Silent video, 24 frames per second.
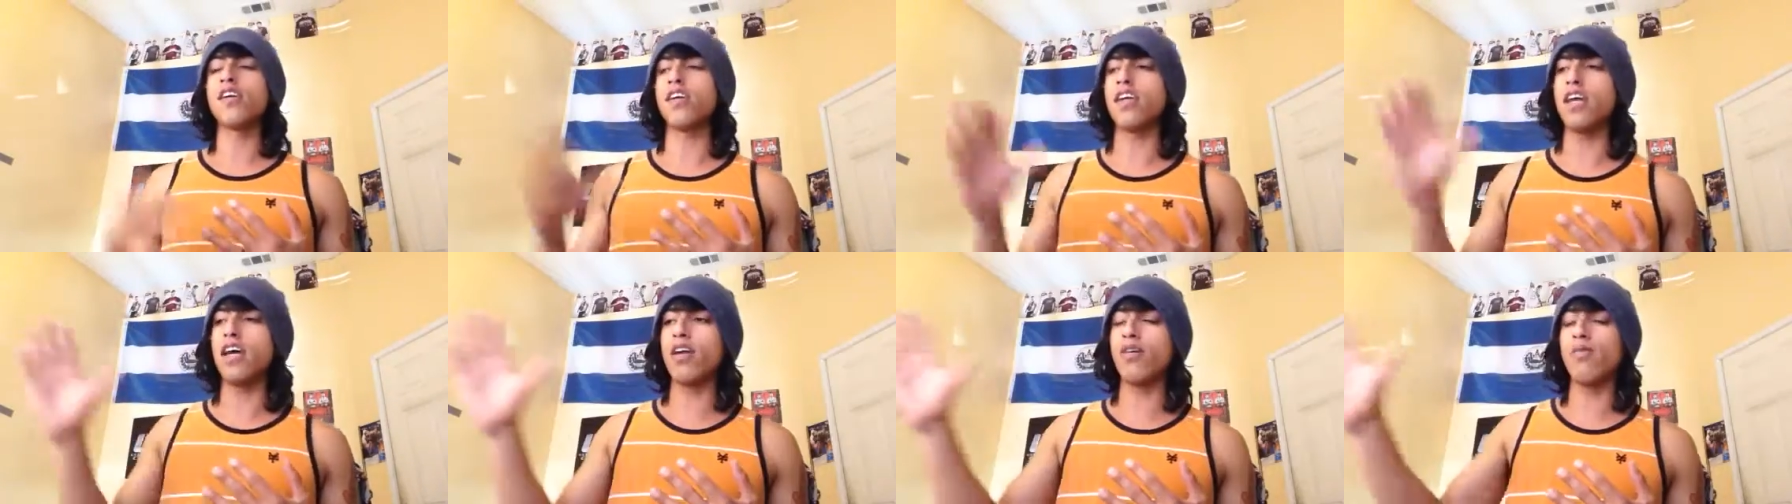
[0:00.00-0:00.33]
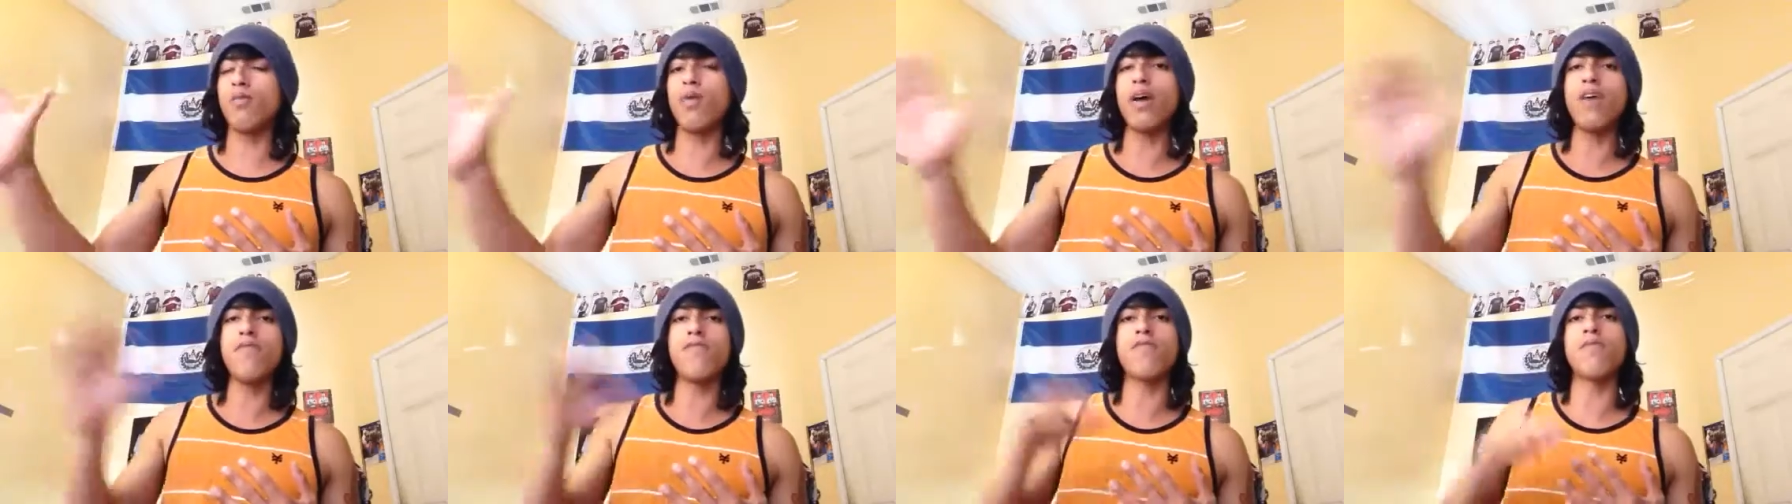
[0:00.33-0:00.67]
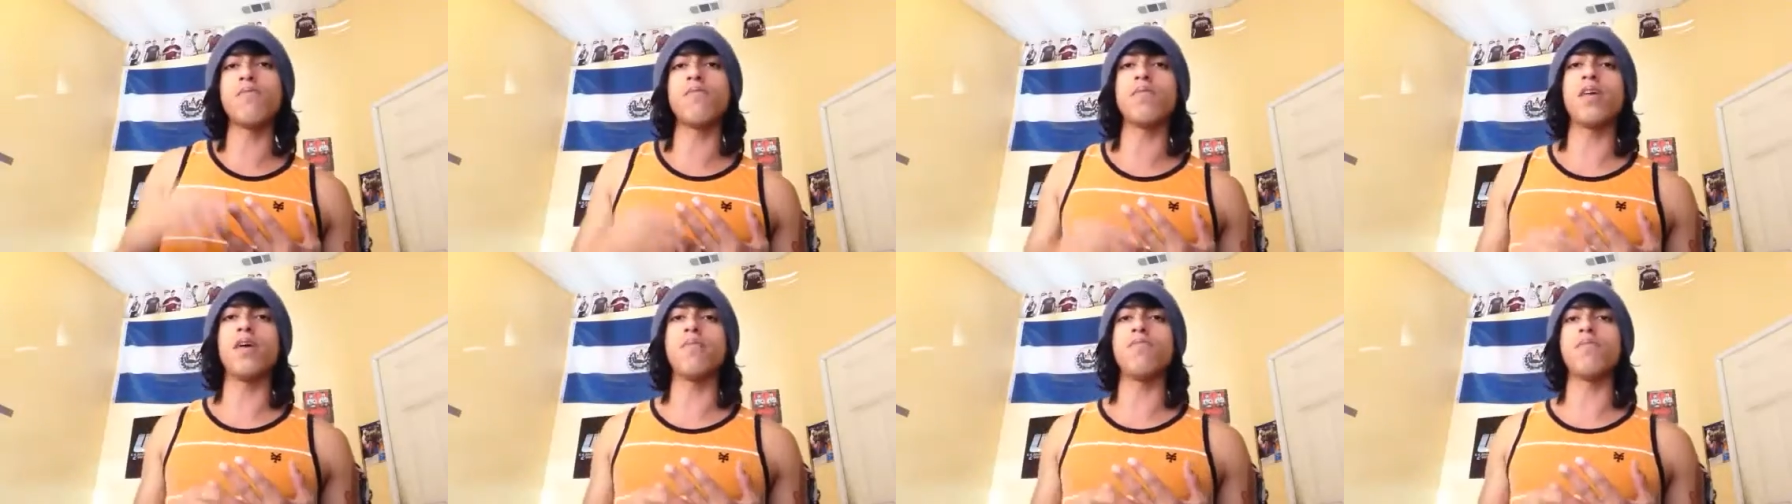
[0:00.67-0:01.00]
get away
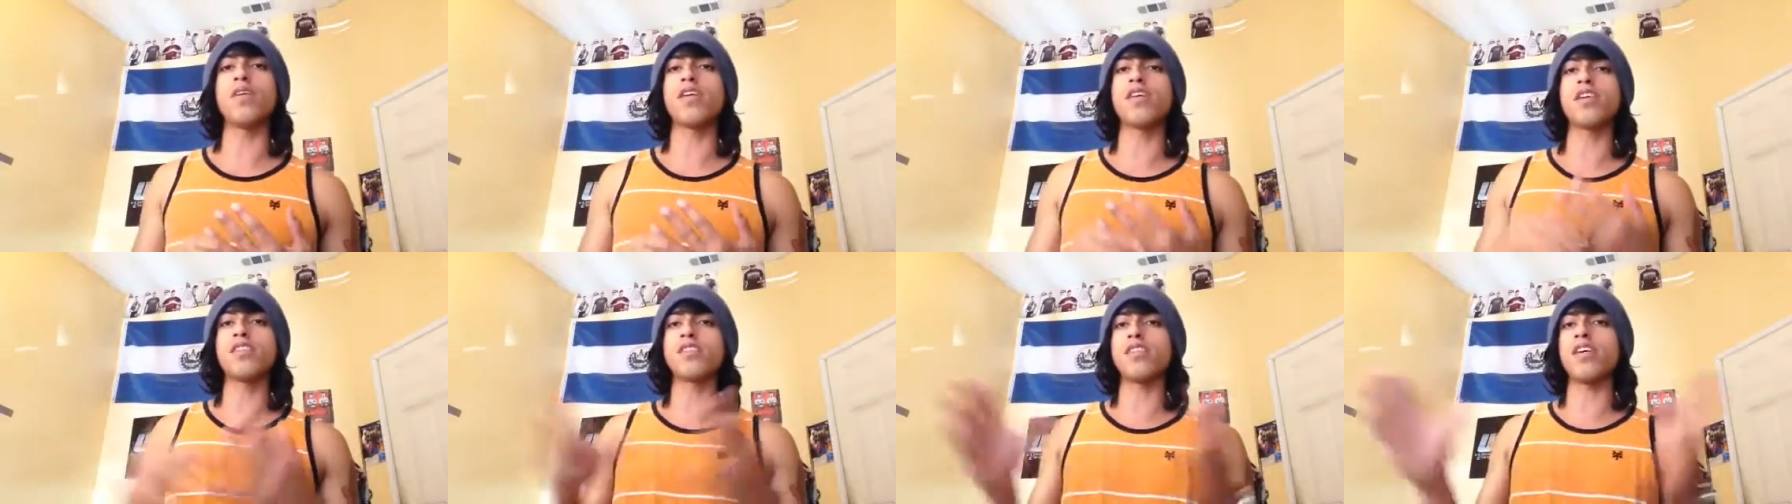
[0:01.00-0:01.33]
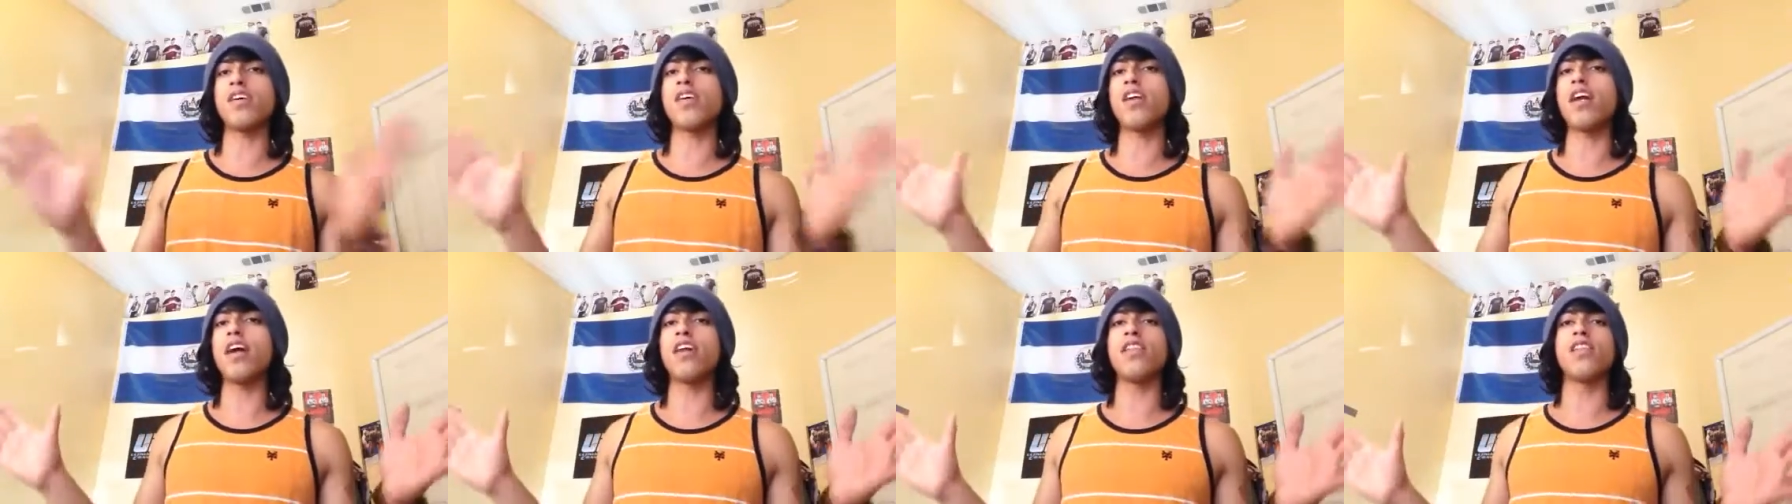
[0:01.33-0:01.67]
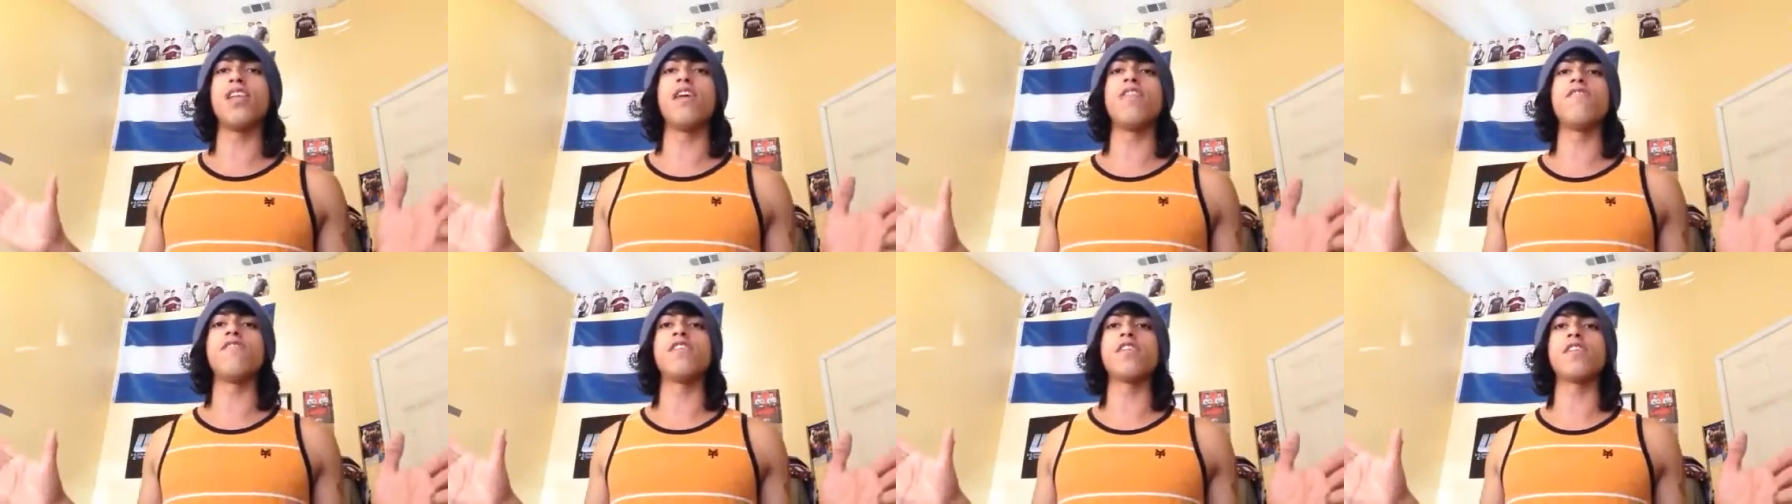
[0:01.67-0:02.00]
from them because they're
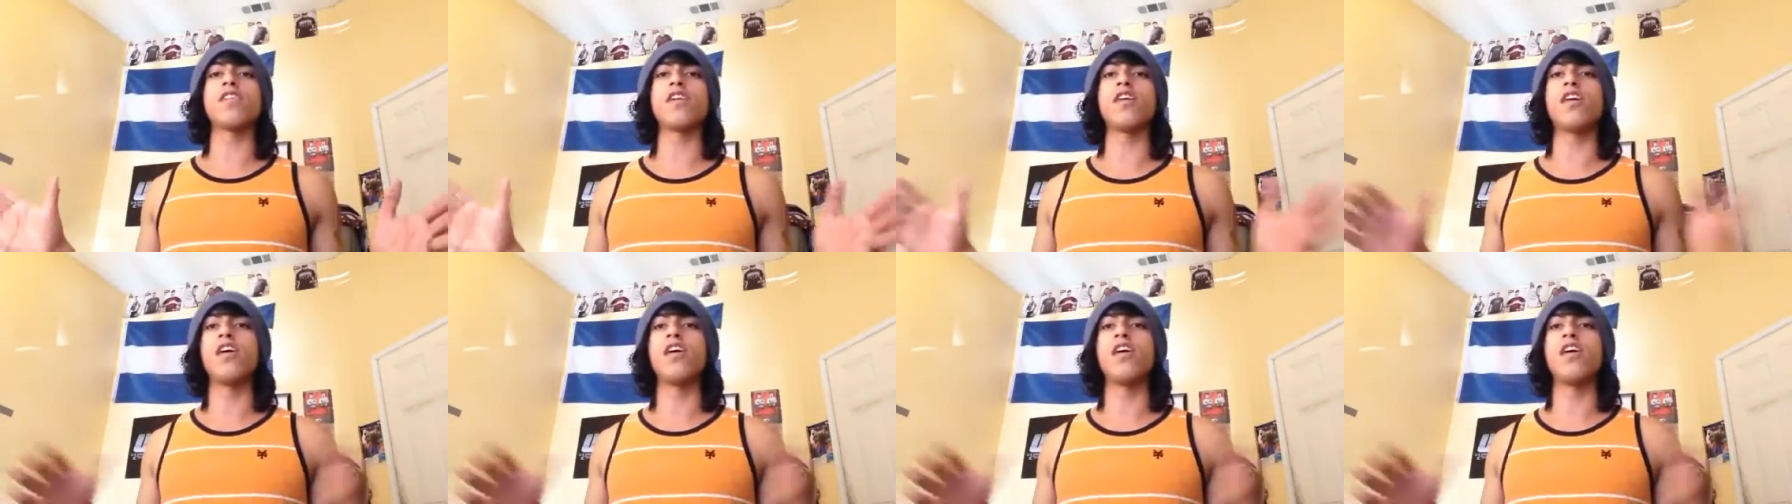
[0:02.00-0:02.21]
not loving.